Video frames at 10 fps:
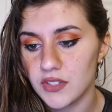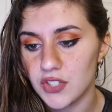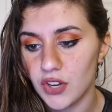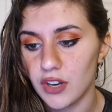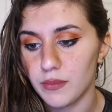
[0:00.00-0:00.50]

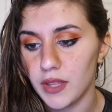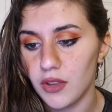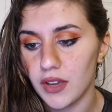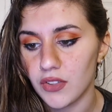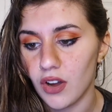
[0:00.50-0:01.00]
Sure, meet
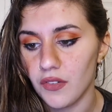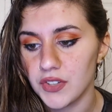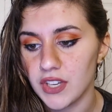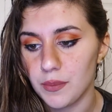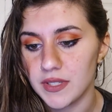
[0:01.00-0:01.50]
you at the coffee
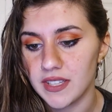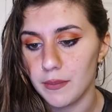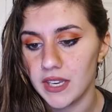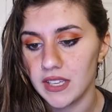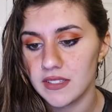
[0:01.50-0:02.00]
shop in 10
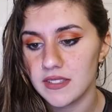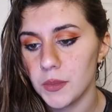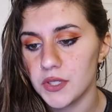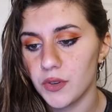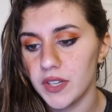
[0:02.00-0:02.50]
minutes.
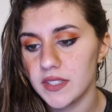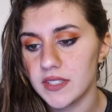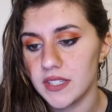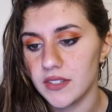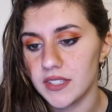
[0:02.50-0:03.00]
Midoriya
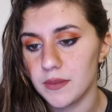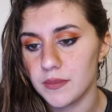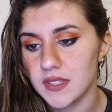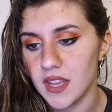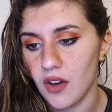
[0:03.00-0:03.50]
steeled
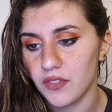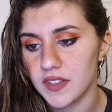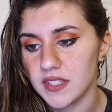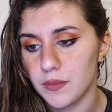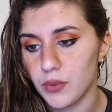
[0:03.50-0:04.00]
himself
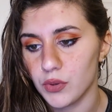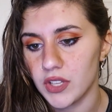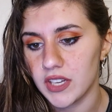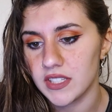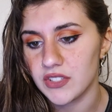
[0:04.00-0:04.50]
as he pulled
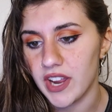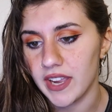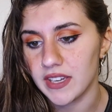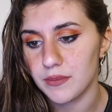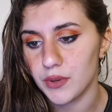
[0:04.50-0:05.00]
on his
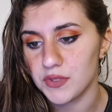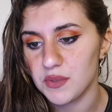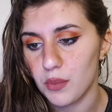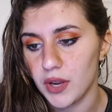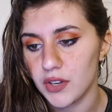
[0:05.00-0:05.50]
jacket and boots
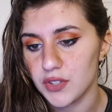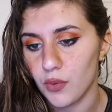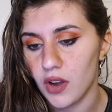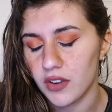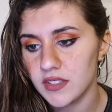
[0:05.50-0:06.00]
and prepared to
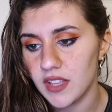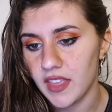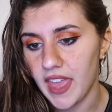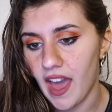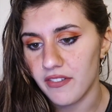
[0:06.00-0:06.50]
walk to
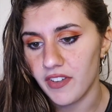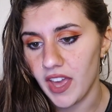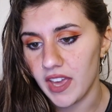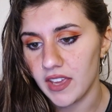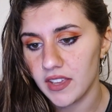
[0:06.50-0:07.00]
the
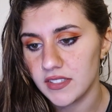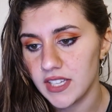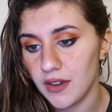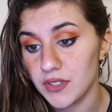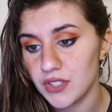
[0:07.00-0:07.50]
cafe
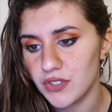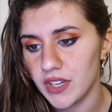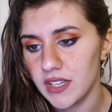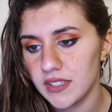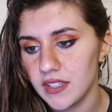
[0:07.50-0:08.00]
down the
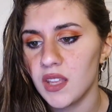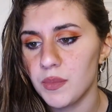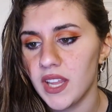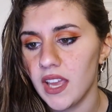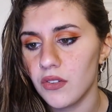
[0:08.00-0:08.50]
street. He had
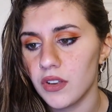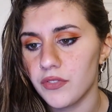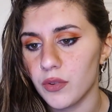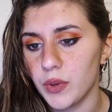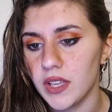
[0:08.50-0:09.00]
been angry
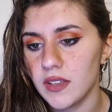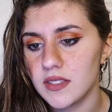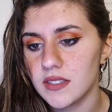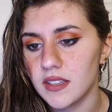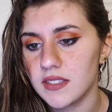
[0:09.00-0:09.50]
for
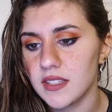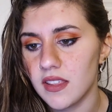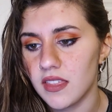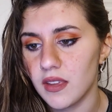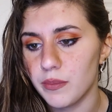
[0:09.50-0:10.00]
weeks, a
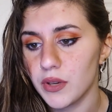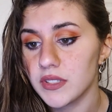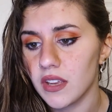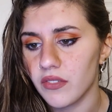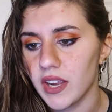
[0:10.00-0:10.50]
seething
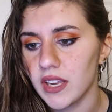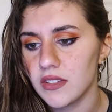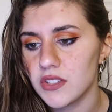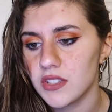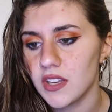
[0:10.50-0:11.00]
building
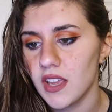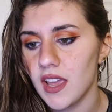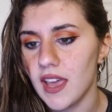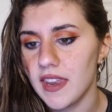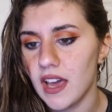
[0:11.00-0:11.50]
rage.
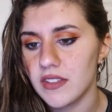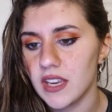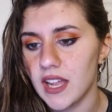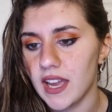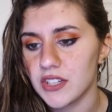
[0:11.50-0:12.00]
And now that
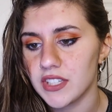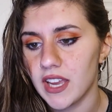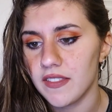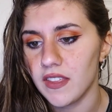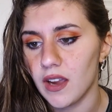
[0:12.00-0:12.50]
he'd actually
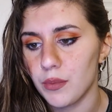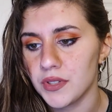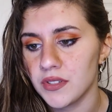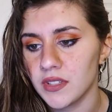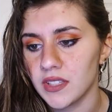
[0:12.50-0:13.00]
had the
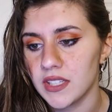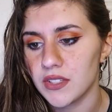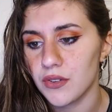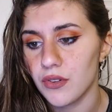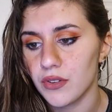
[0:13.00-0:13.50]
opportunity to let
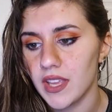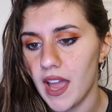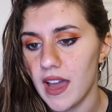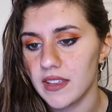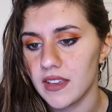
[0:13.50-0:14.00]
Todoroki
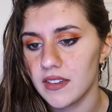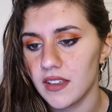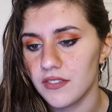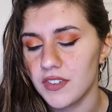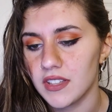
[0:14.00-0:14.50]
had it,
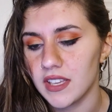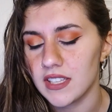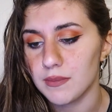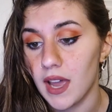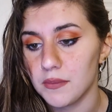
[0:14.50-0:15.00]
it felt like
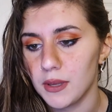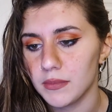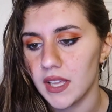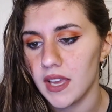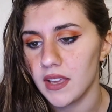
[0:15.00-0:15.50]
his mind went
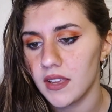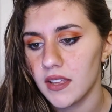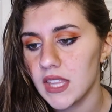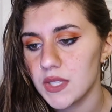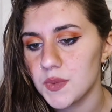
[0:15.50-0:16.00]
blank.
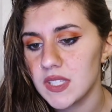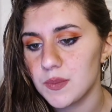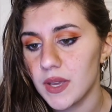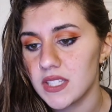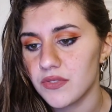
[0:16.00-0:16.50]
This was his
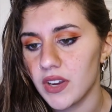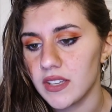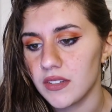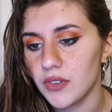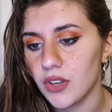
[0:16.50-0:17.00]
best
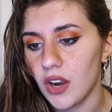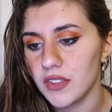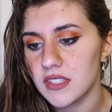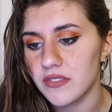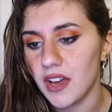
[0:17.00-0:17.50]
friend, and
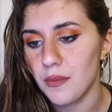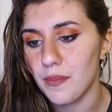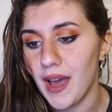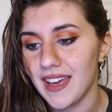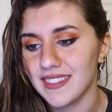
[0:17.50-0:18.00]
regardless of how
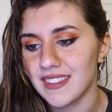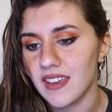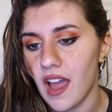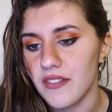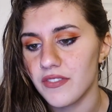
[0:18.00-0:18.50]
badly the
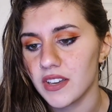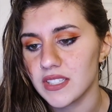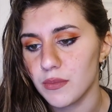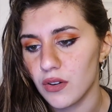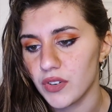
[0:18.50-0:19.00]
guy f***ed
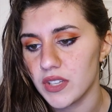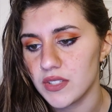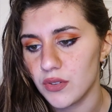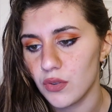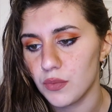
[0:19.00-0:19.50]
him over,
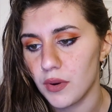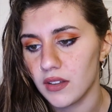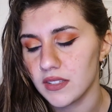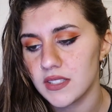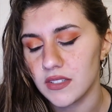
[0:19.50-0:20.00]
Izuku would
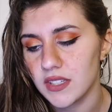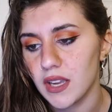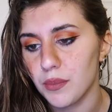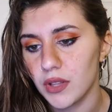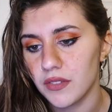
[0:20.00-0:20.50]
probably still take
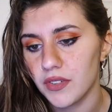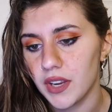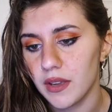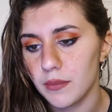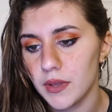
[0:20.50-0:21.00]
a bullet for
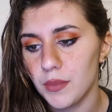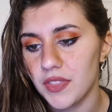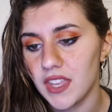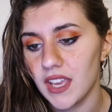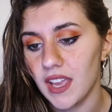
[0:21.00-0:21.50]
him. But
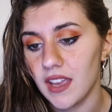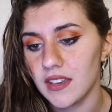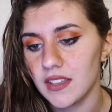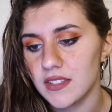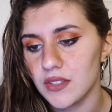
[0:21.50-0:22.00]
then
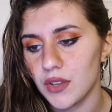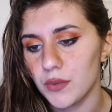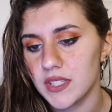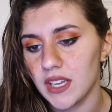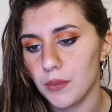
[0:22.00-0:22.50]
again, Izuku
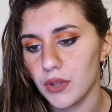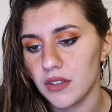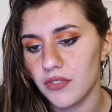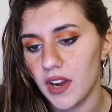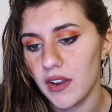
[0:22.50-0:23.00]
would take a
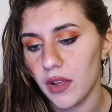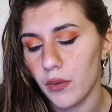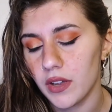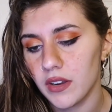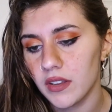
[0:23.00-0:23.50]
bullet for
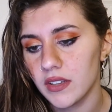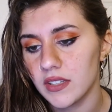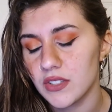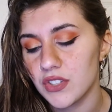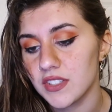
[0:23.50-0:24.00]
anyone.
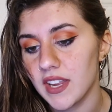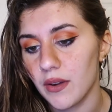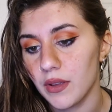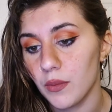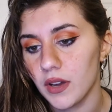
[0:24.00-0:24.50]
It's just
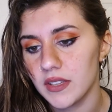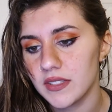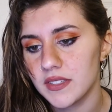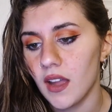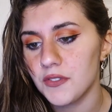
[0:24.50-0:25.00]
how he
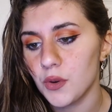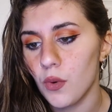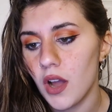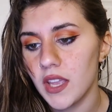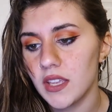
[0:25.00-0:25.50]
was. After
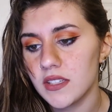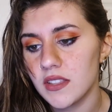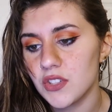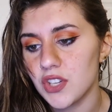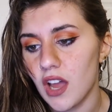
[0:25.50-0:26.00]
walking into
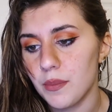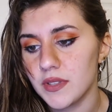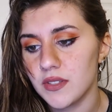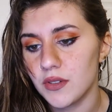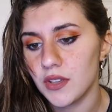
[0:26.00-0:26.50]
the shop,
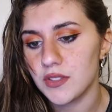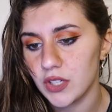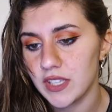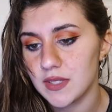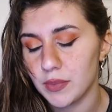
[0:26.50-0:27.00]
Izuku
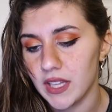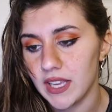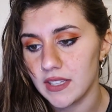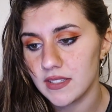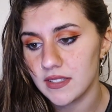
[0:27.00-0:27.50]
took his
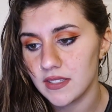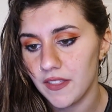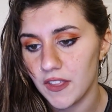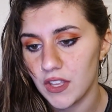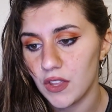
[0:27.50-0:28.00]
place
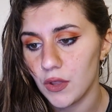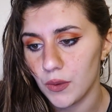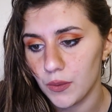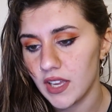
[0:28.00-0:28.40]
in the queue.